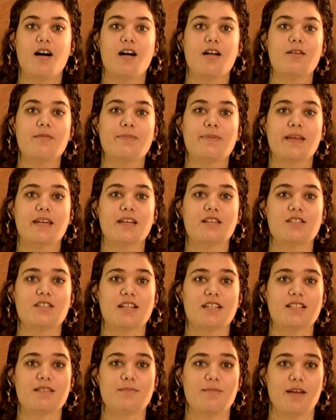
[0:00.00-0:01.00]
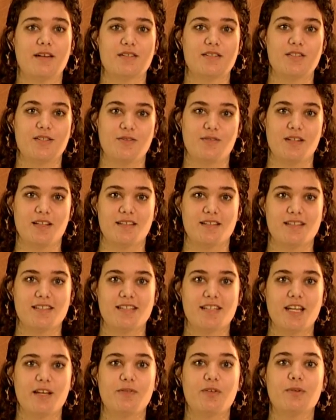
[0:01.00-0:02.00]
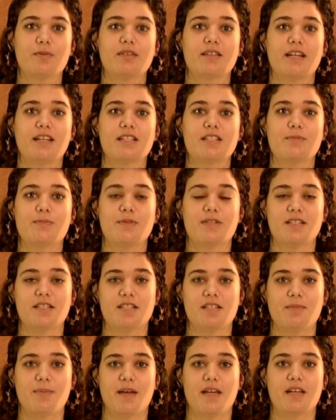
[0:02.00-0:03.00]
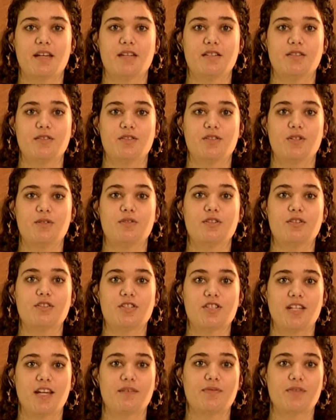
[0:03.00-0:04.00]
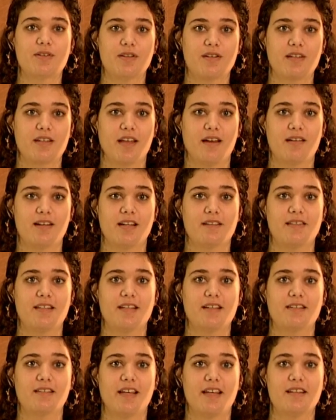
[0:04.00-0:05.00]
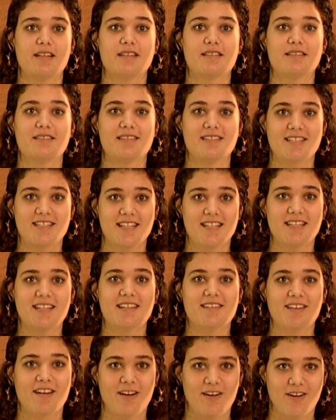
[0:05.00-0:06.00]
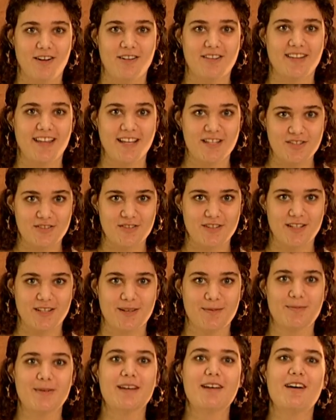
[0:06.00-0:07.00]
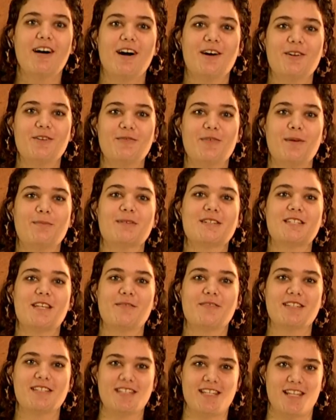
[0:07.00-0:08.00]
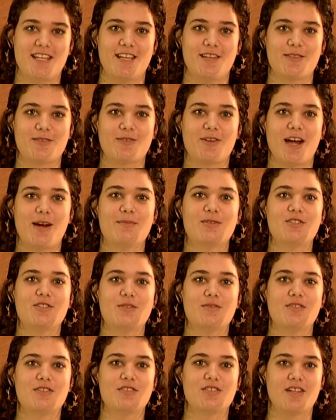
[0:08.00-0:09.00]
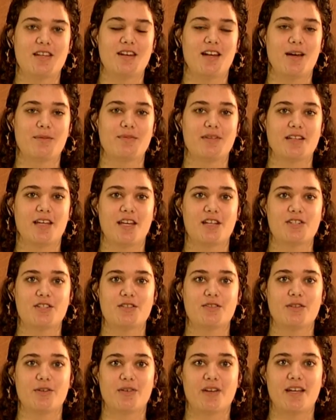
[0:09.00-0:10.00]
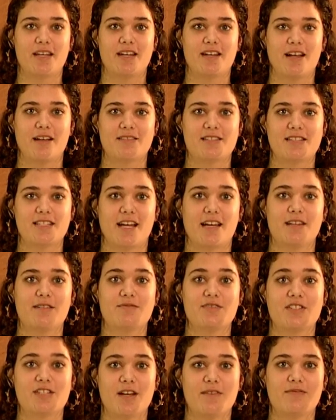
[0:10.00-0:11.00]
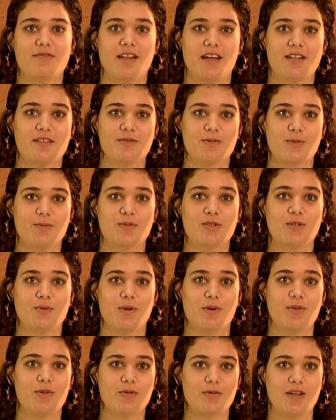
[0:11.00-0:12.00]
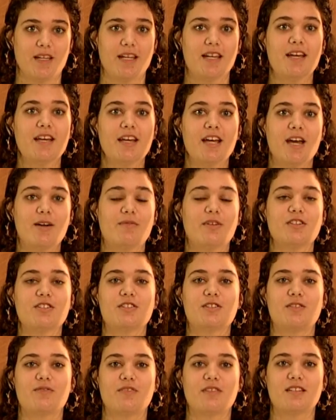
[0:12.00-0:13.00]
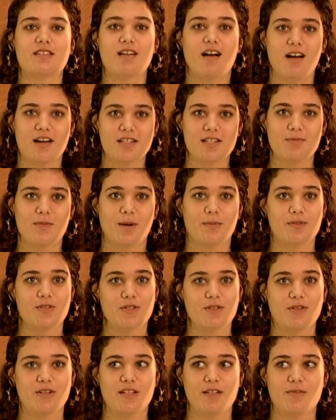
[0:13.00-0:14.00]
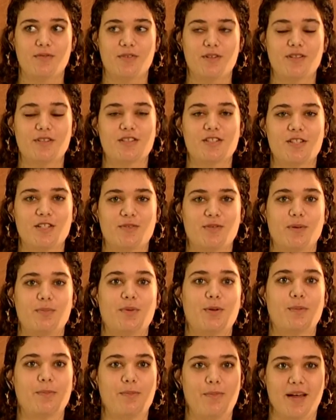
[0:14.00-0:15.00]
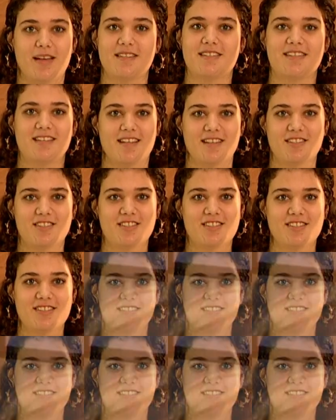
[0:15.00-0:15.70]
all PHS male students. If you would like to participate in a junior chef cookout at the Atlanta City Hall atrium on November 17th, grab a junior gen application located outside of Chef Lion's Room 203 and register for this awesome opportunity for you to serve up your best dish.